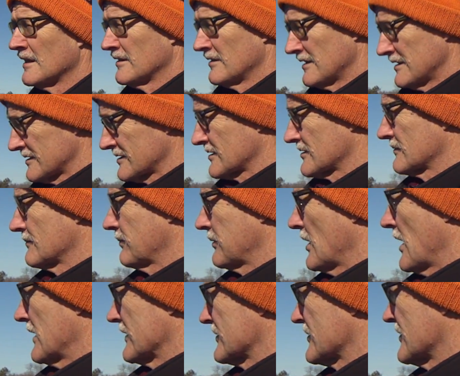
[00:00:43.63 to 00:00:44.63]
These
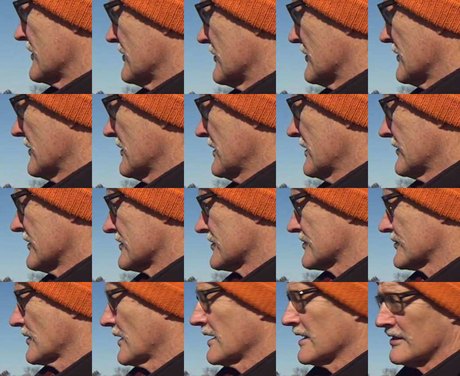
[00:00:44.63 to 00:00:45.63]
plots here, this
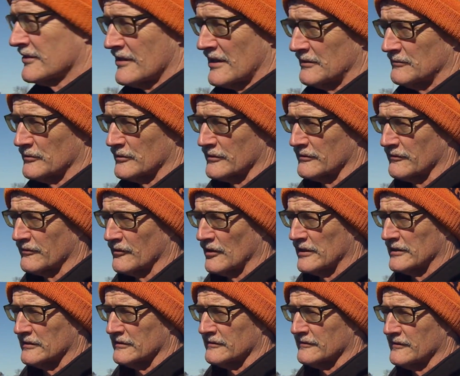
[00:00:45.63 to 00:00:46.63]
trial that we're in
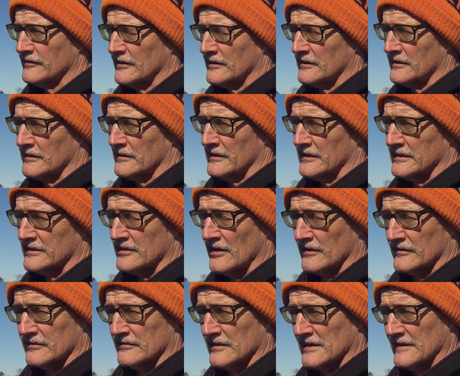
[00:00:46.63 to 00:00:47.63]
front of are uh,
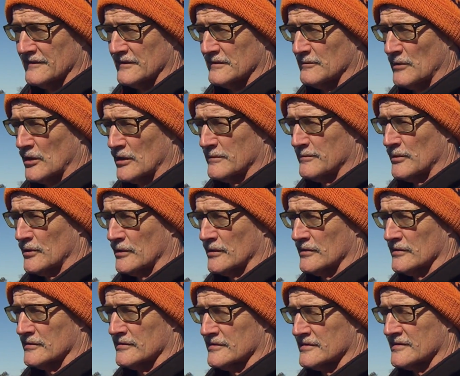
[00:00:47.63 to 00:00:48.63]
Dr. David
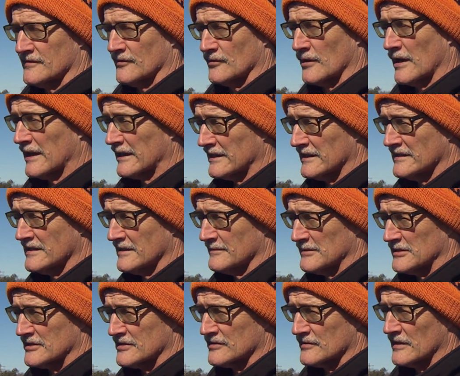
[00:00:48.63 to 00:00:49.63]
Marburger's variety
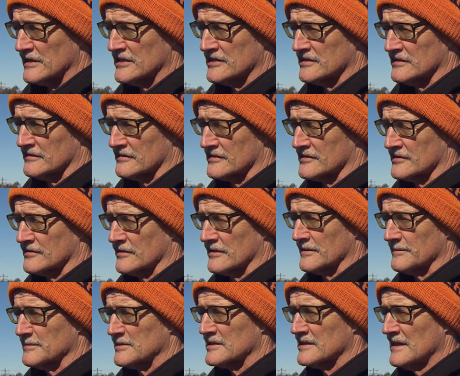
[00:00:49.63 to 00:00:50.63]
demonstration
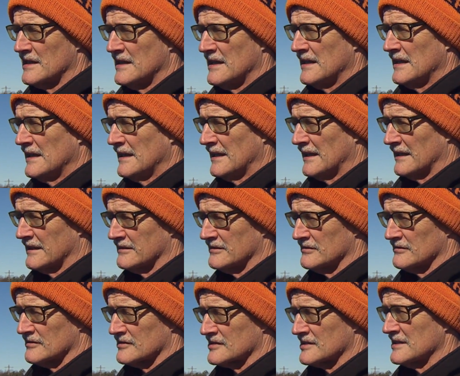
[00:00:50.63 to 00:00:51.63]
strips. And you
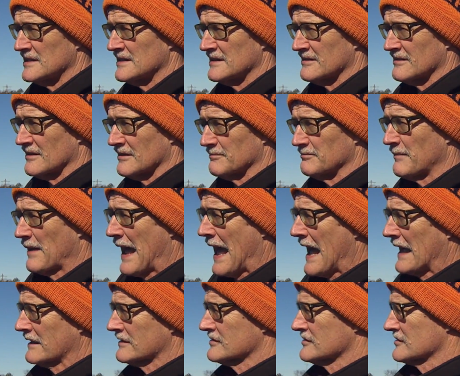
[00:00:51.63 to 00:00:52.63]
can see in the back